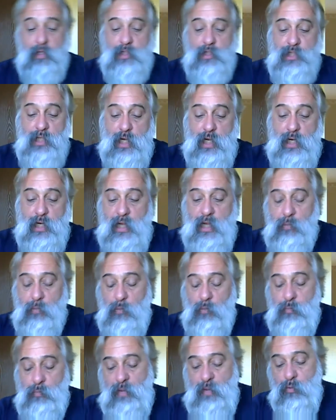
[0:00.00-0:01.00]
shot a
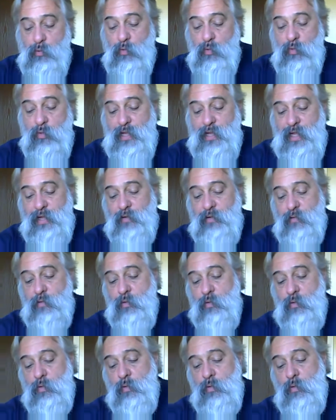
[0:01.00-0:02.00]
couple people, and
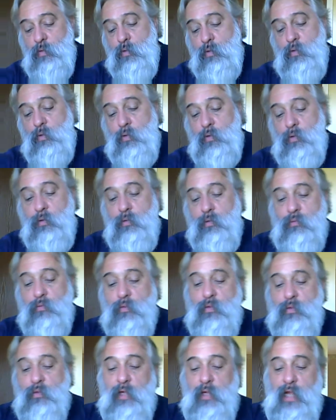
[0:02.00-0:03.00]
then
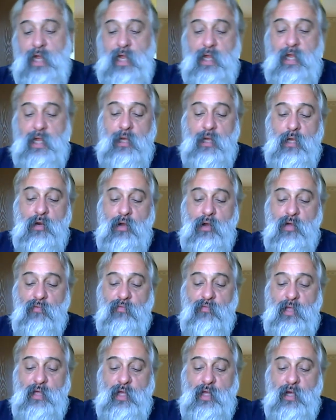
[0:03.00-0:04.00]
took a handgun
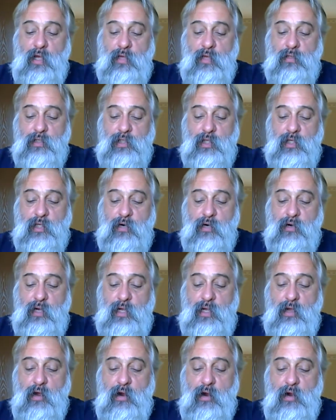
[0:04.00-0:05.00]
off the
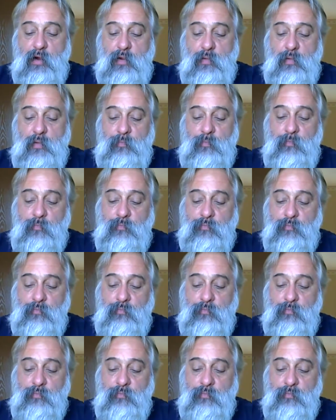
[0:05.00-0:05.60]
security guard.